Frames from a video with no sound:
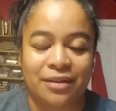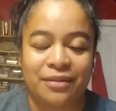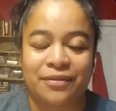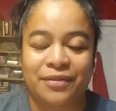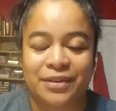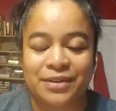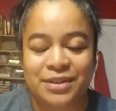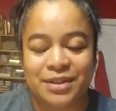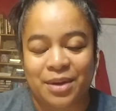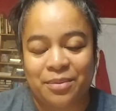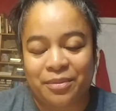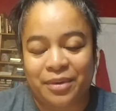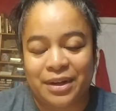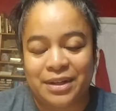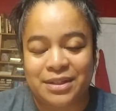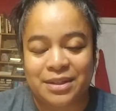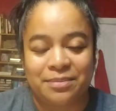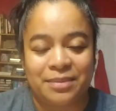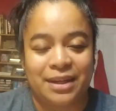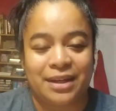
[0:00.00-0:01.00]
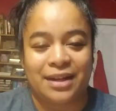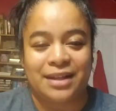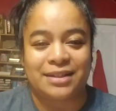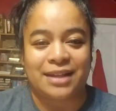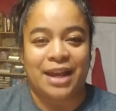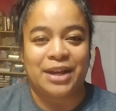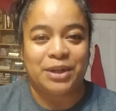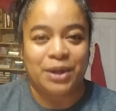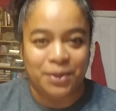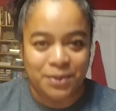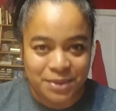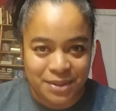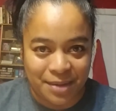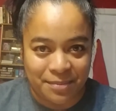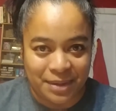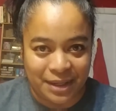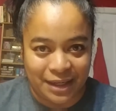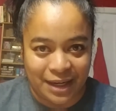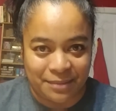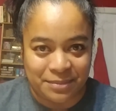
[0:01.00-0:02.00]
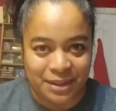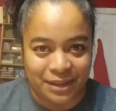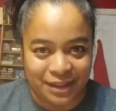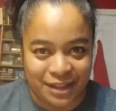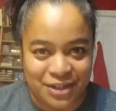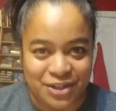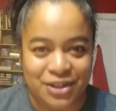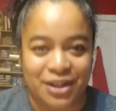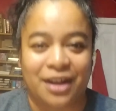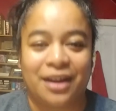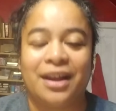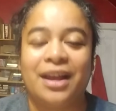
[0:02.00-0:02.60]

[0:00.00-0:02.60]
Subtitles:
for some reason because I know somebody named Alicia.